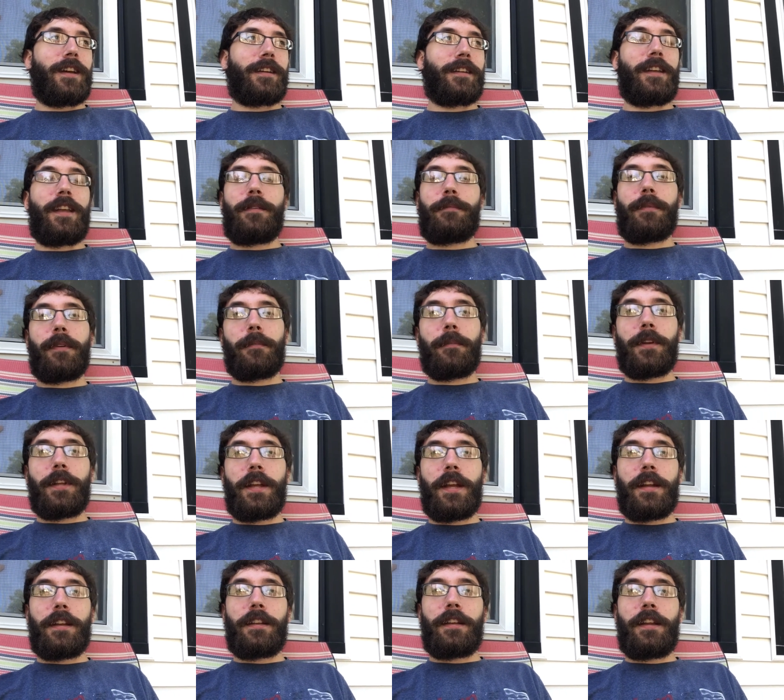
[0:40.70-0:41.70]
keeping
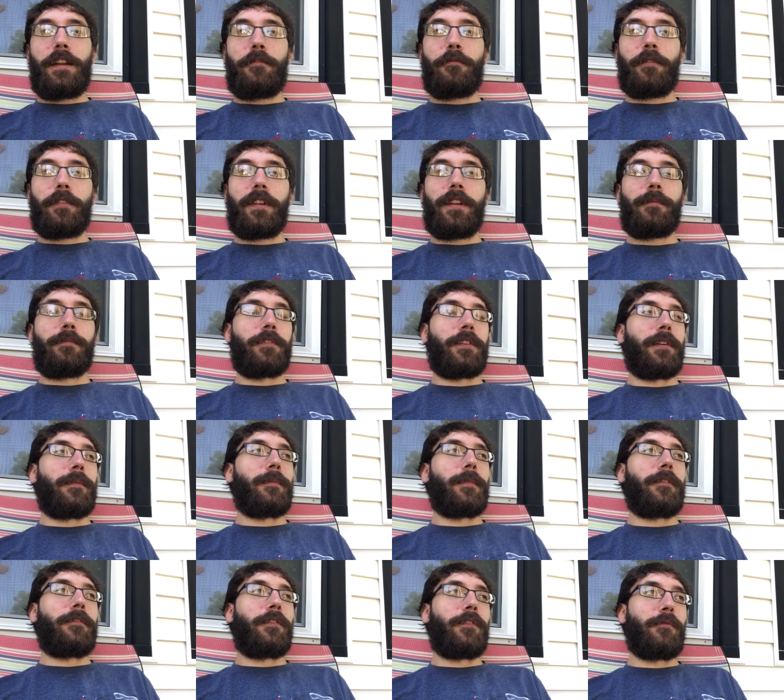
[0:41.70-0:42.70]
me at
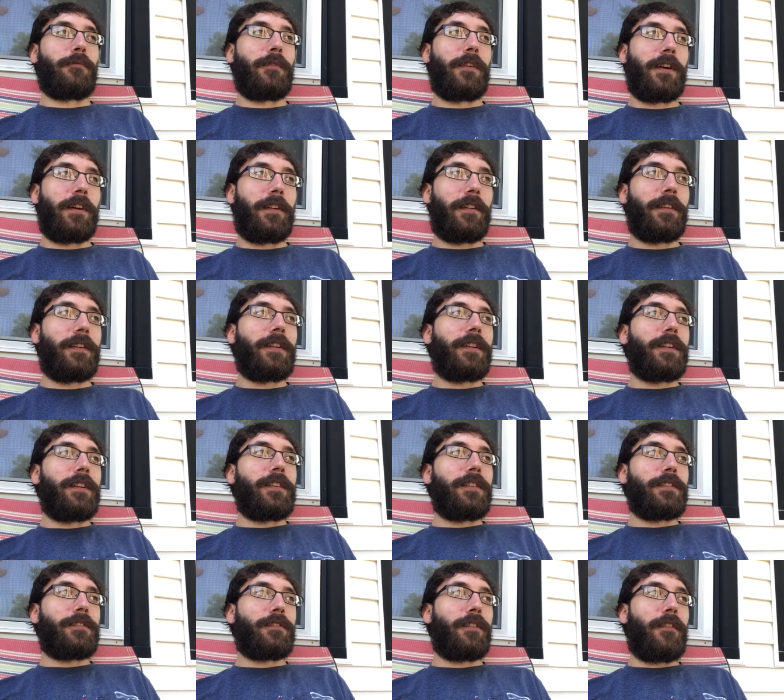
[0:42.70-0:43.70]
equilibrium, if you will.
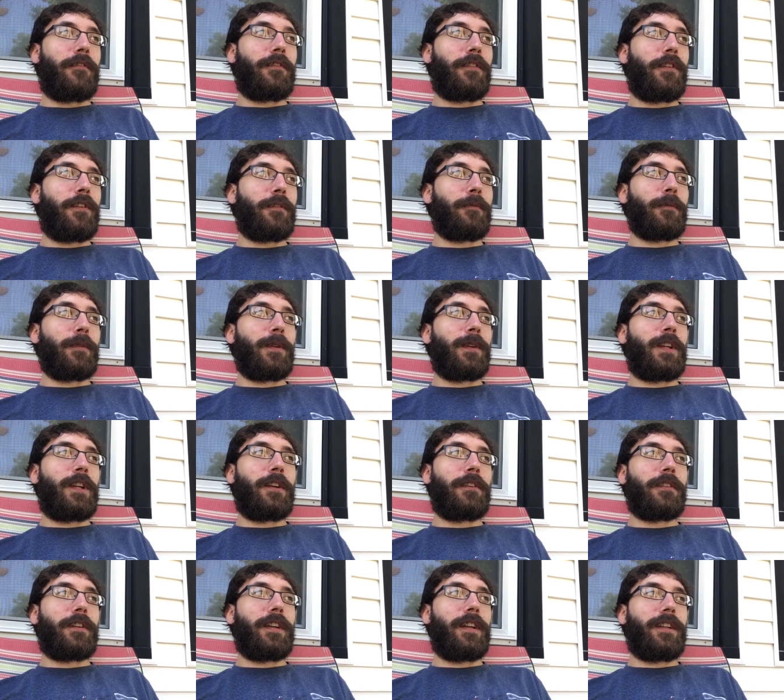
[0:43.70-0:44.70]
So I've long been
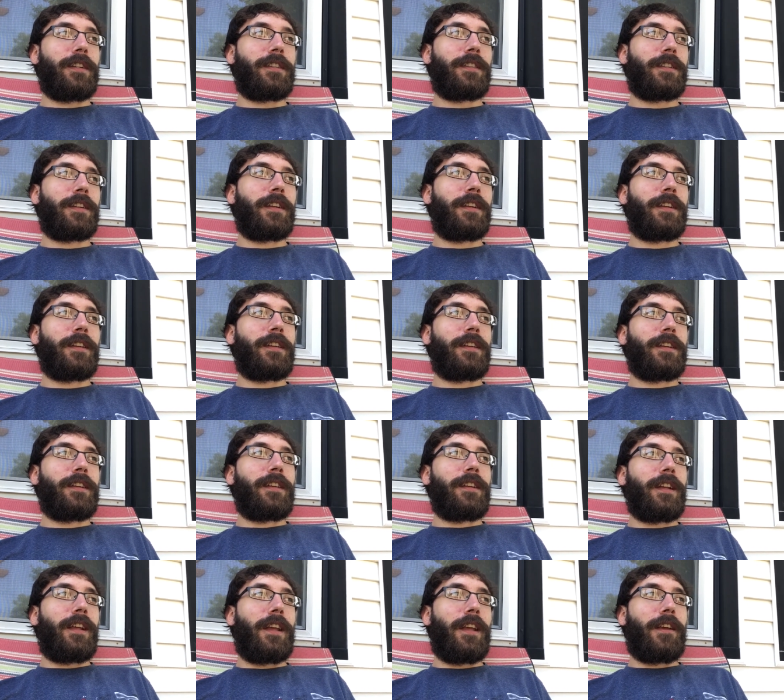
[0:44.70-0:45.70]
curious
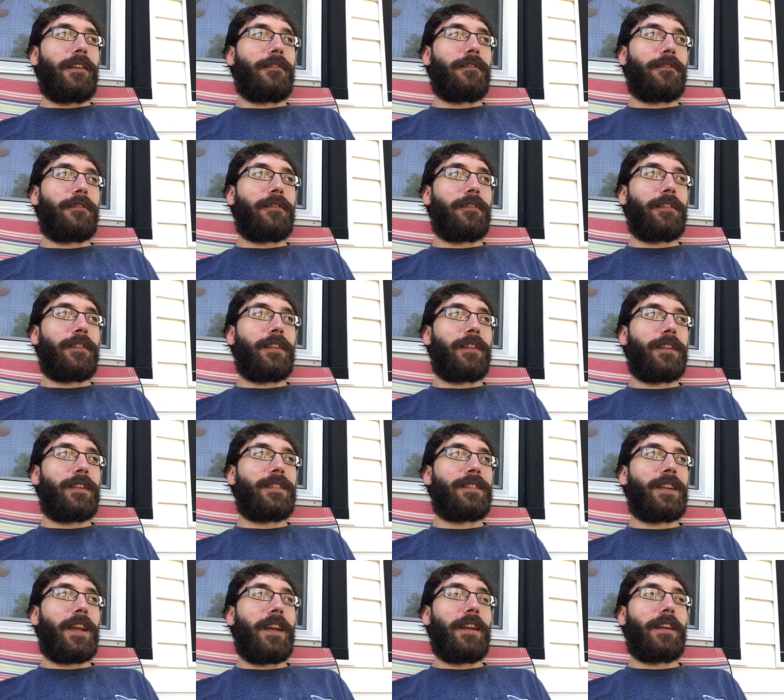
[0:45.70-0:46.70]
if
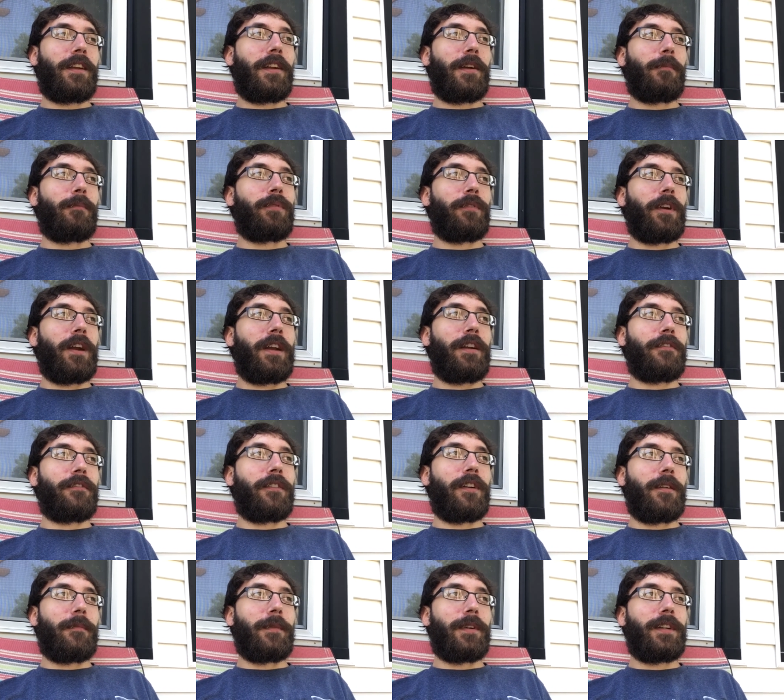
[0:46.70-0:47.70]
taking a break
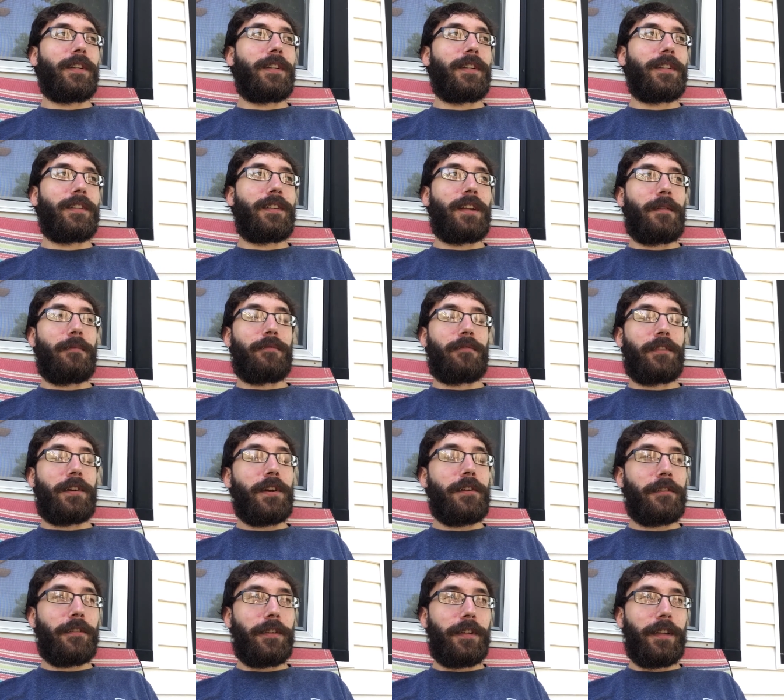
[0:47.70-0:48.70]
from it
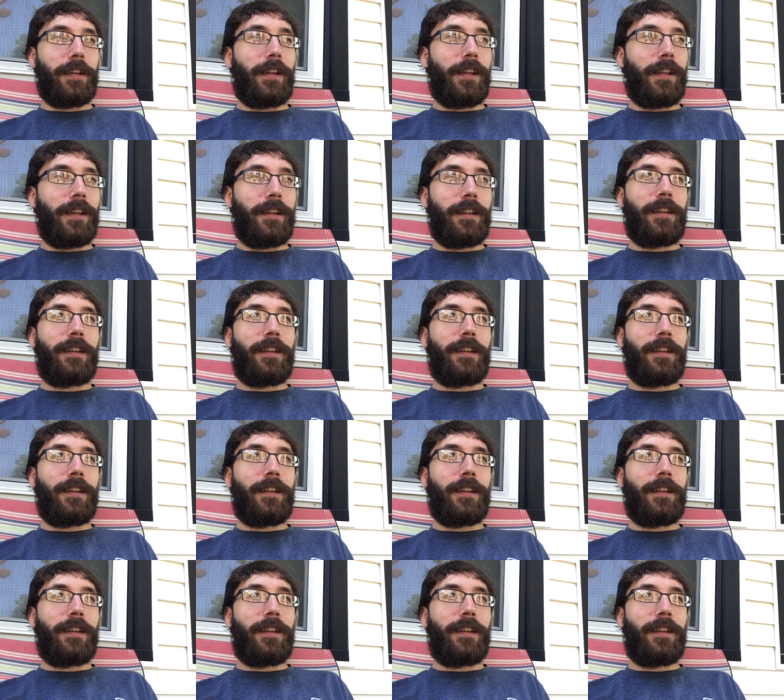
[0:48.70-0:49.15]
temporarily